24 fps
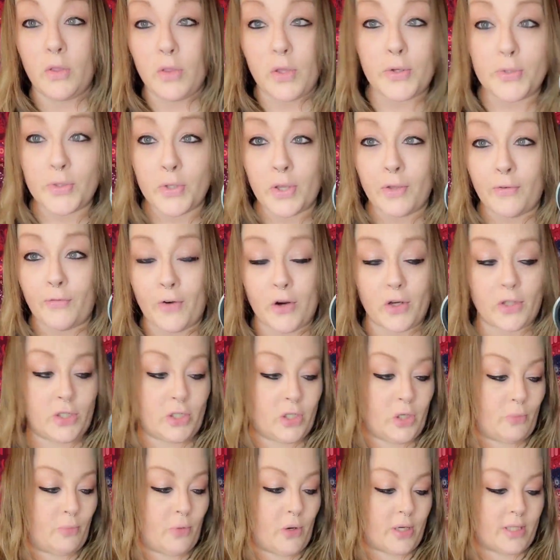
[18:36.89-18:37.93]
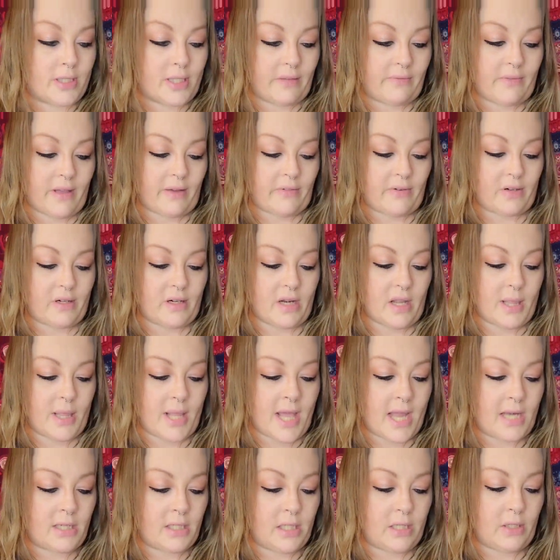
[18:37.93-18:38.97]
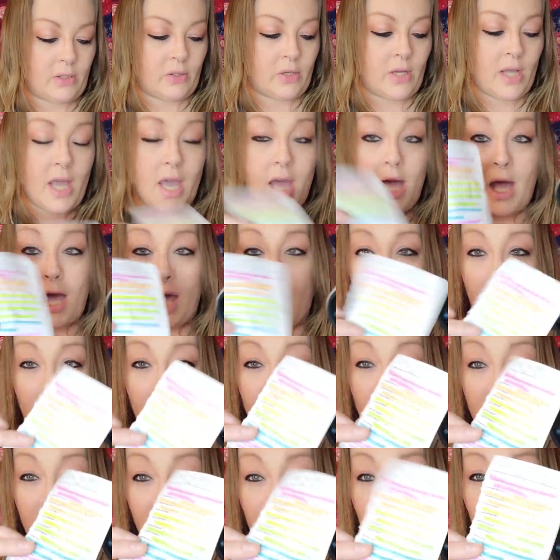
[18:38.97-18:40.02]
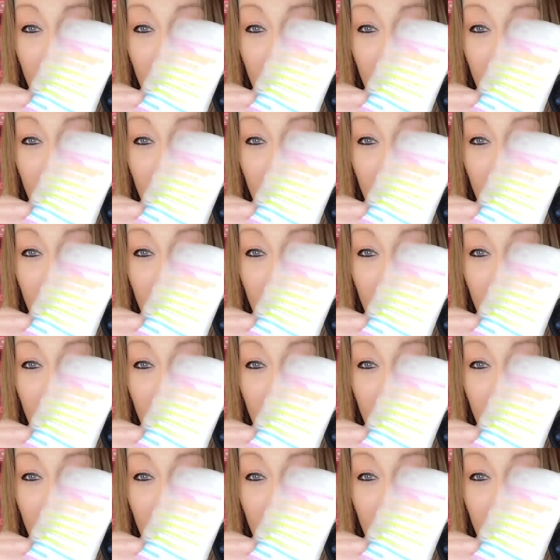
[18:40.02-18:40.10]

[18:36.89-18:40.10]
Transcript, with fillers: those are the first two books I've ever done that to. Have my